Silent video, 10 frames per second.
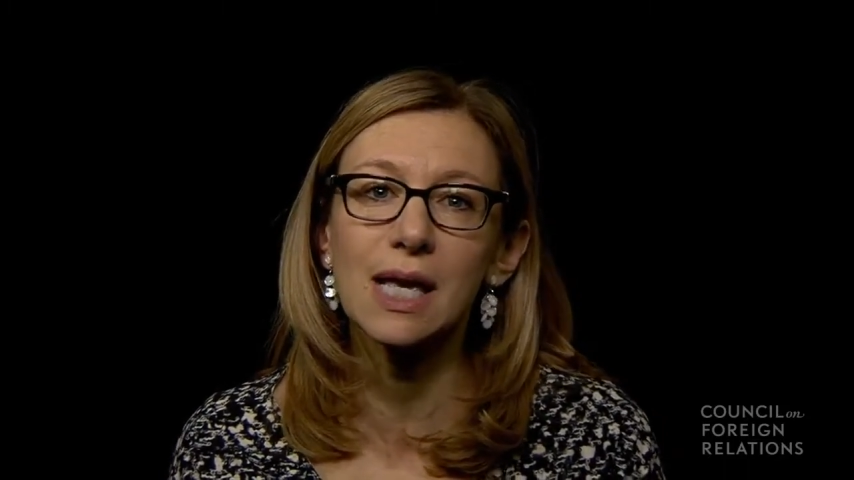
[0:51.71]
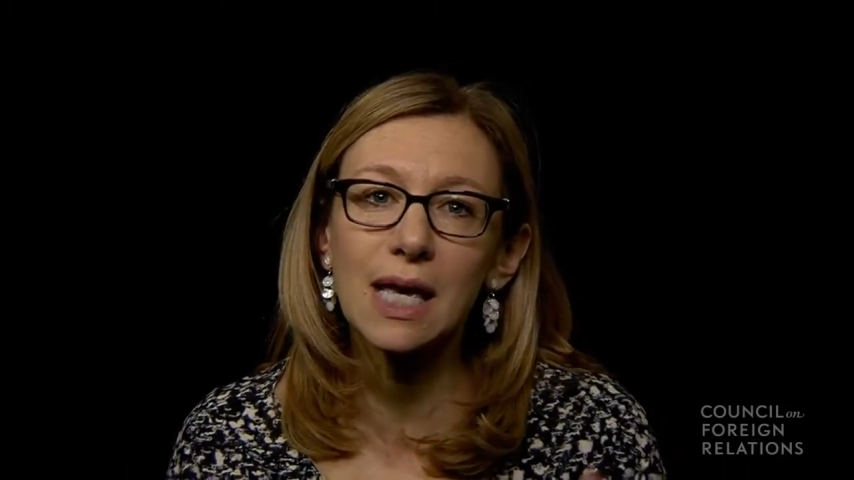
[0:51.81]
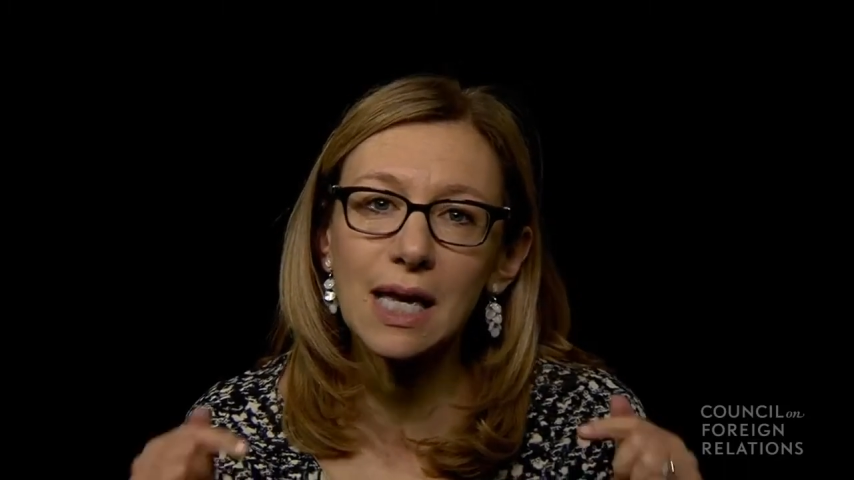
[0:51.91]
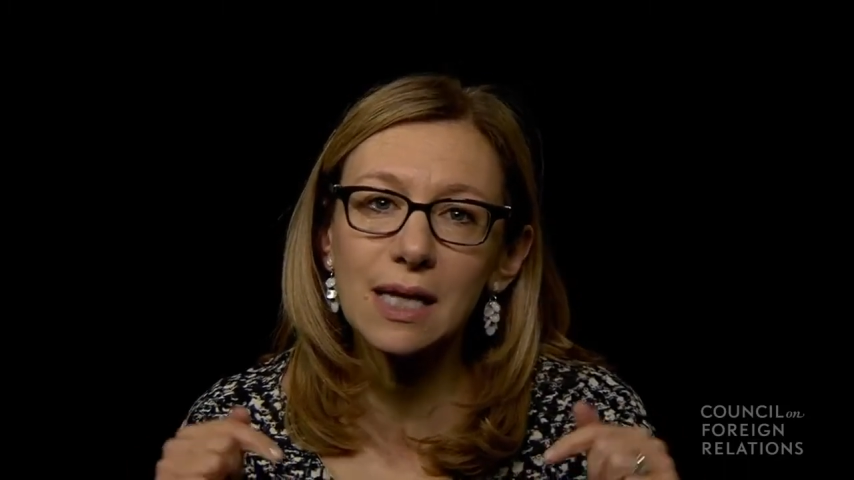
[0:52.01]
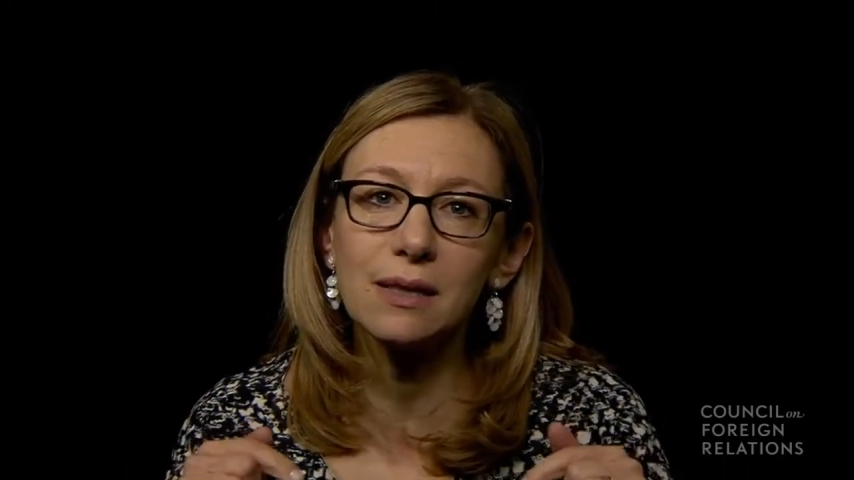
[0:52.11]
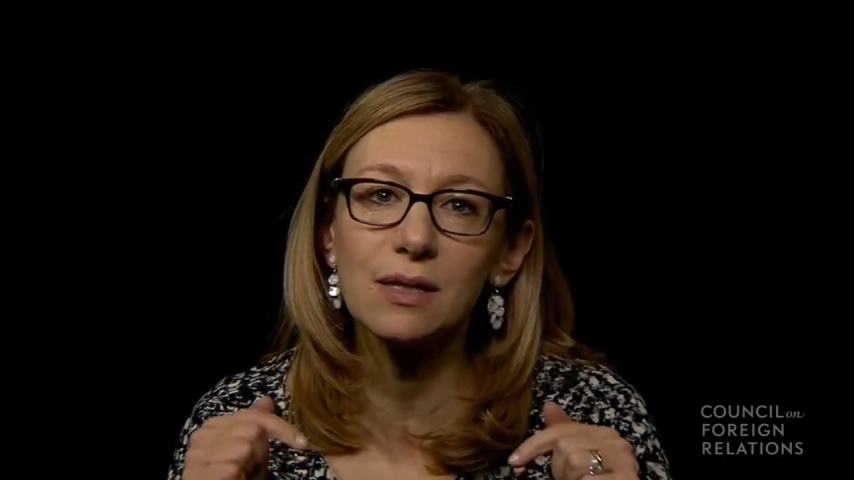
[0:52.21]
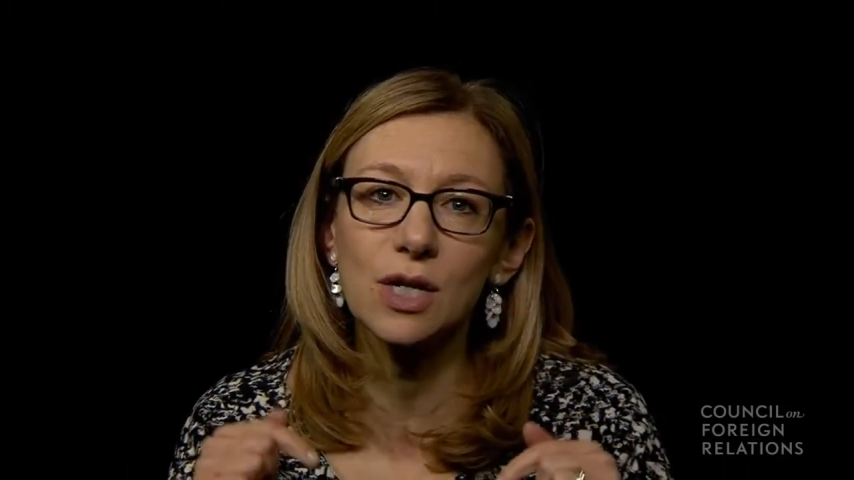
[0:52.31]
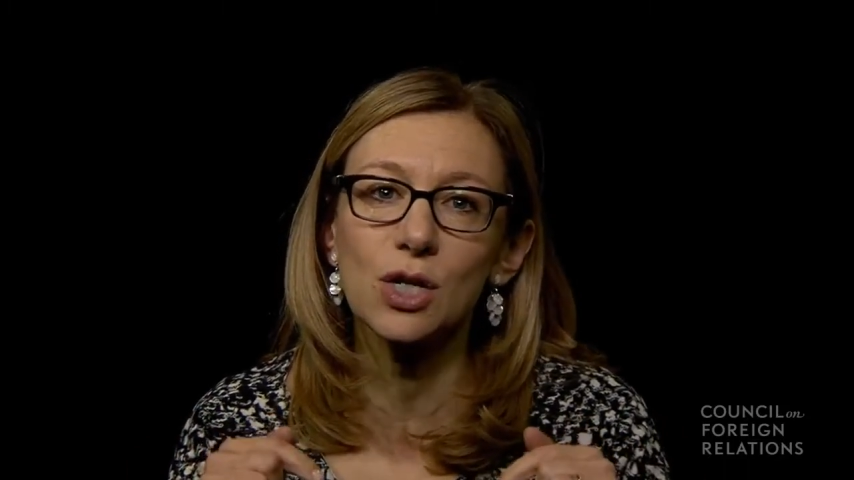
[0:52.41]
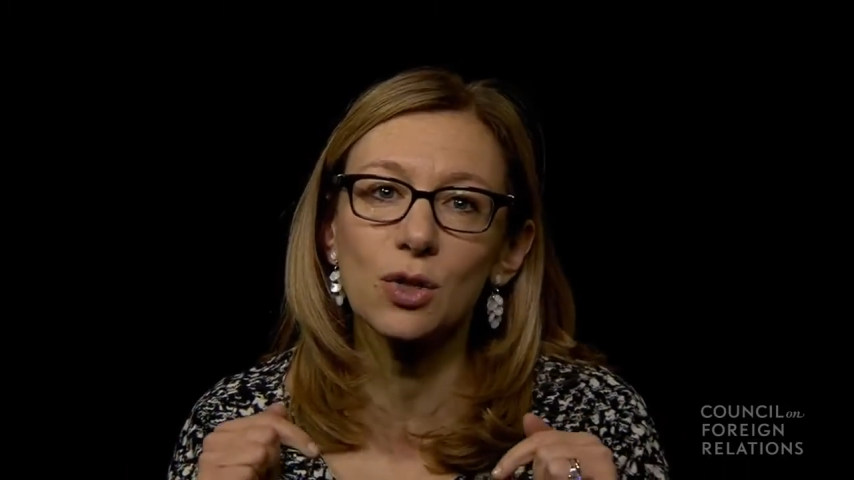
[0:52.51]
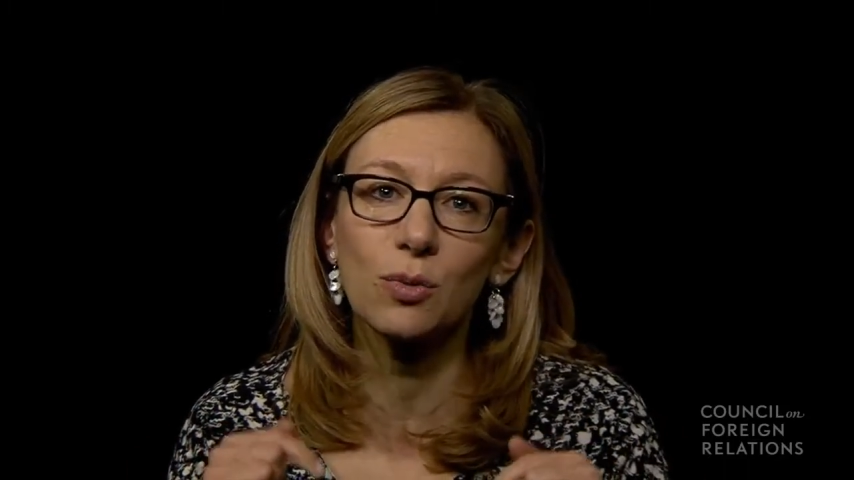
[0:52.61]
in the
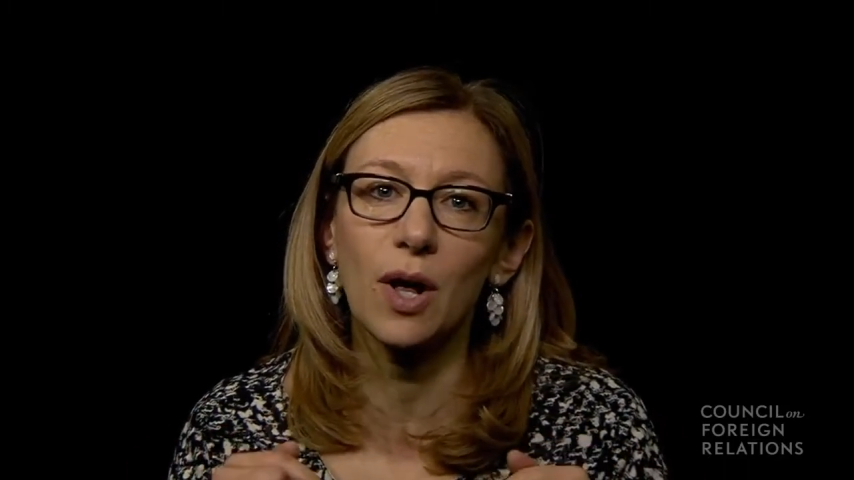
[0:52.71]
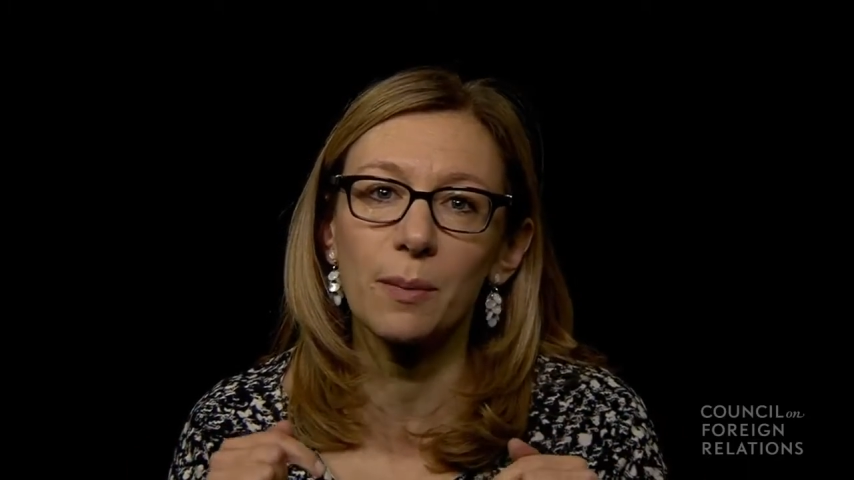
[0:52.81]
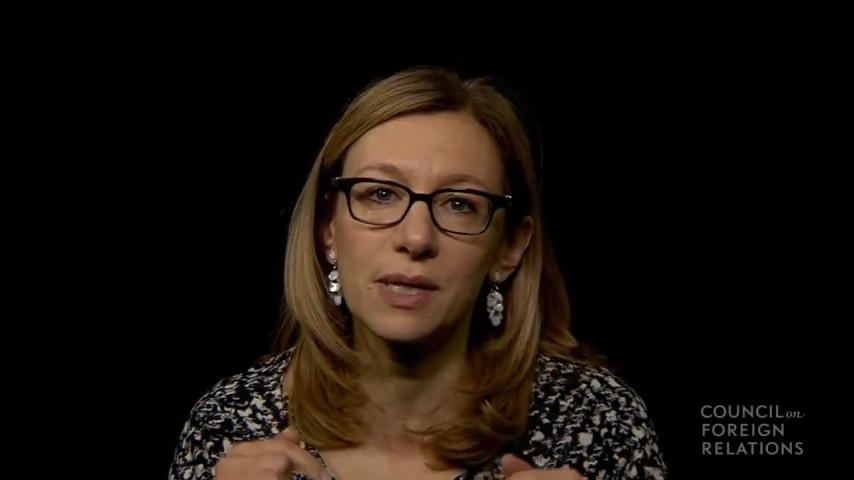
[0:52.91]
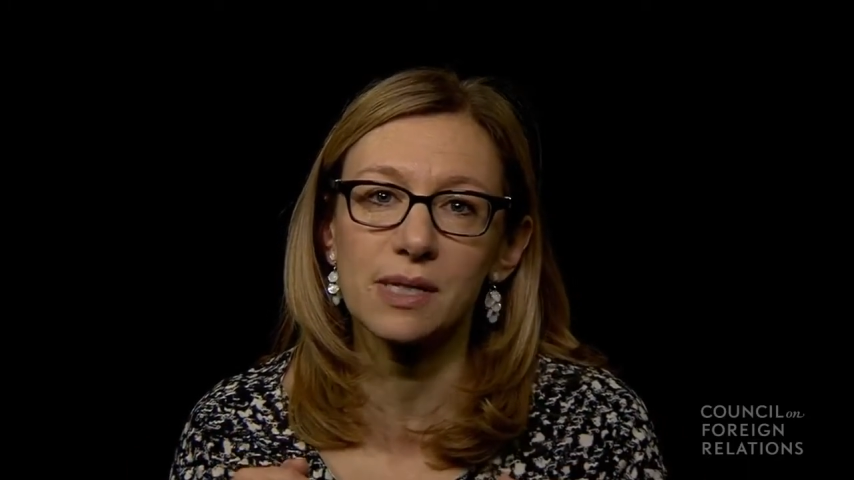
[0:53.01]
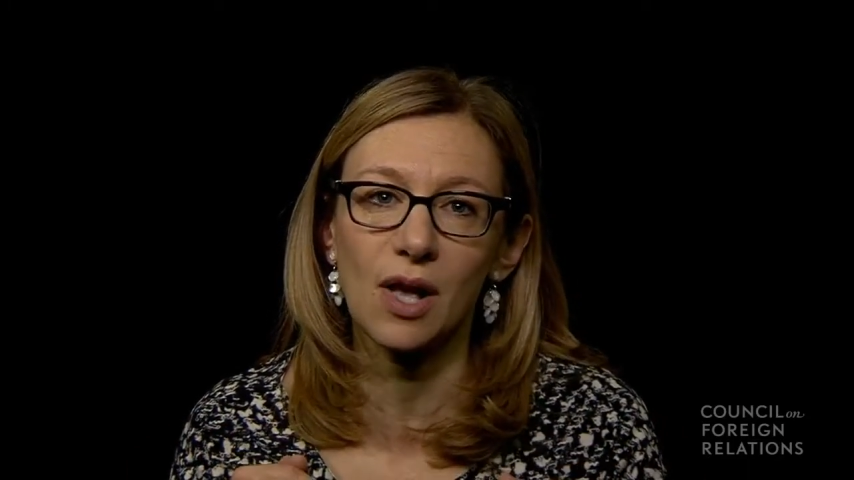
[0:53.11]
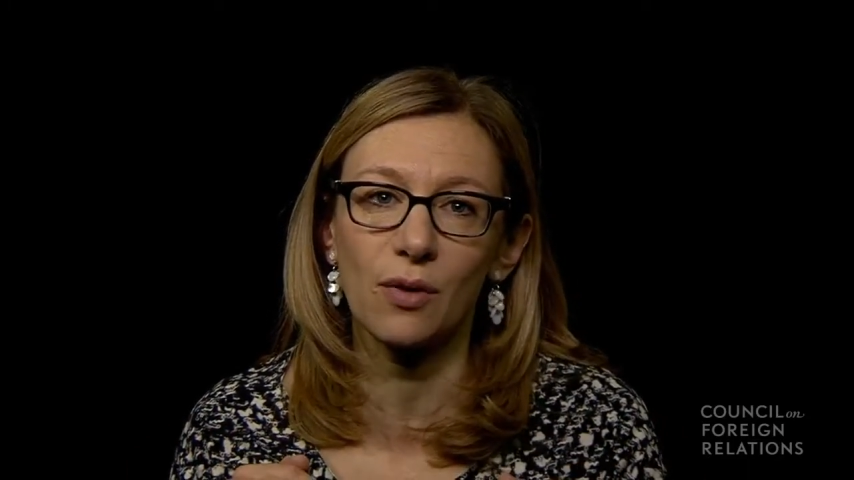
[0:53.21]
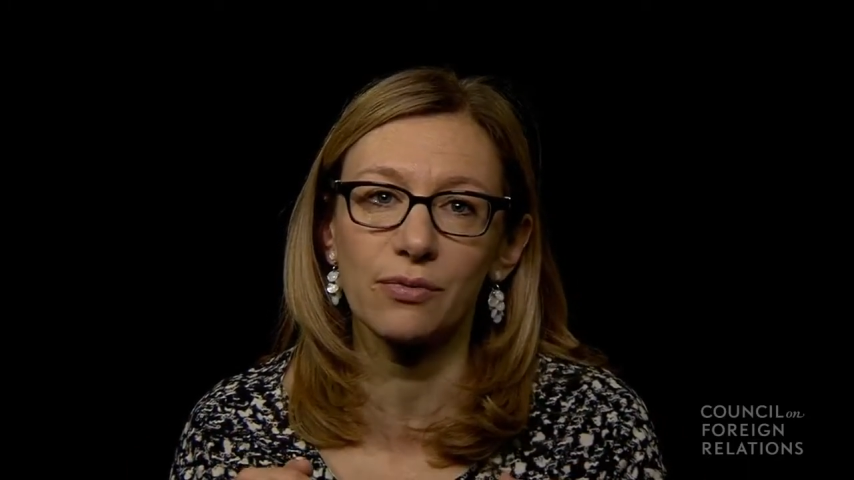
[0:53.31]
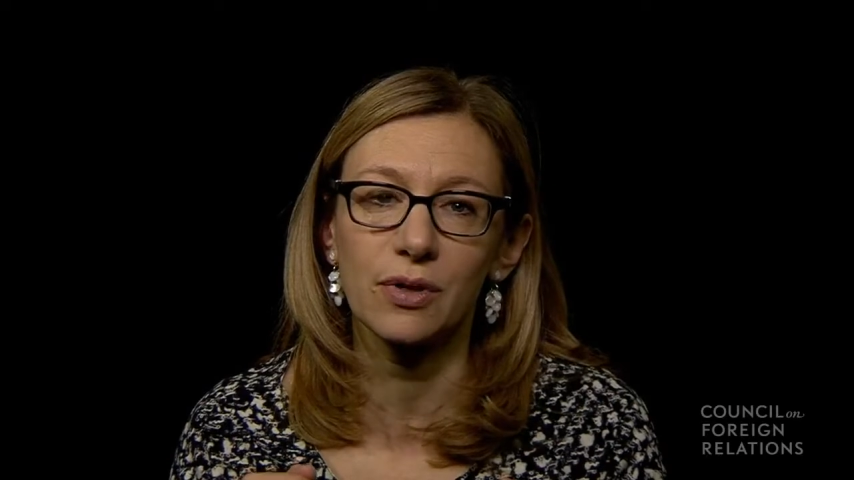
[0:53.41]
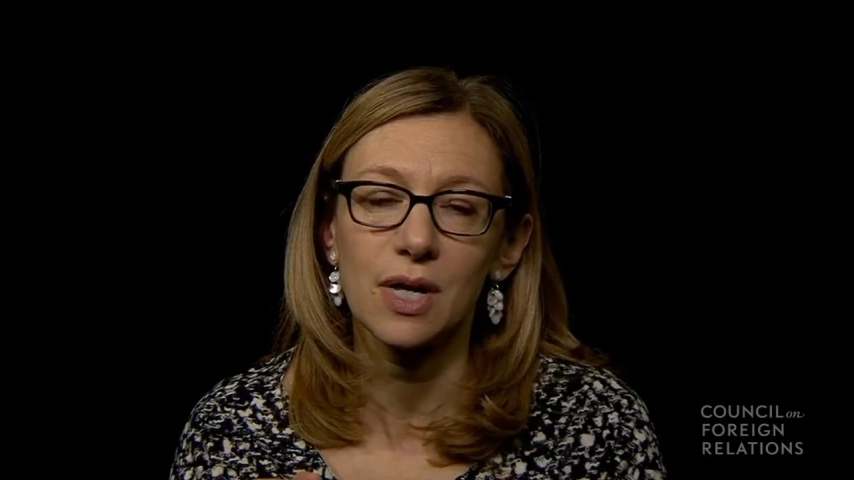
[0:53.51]
digital realm itself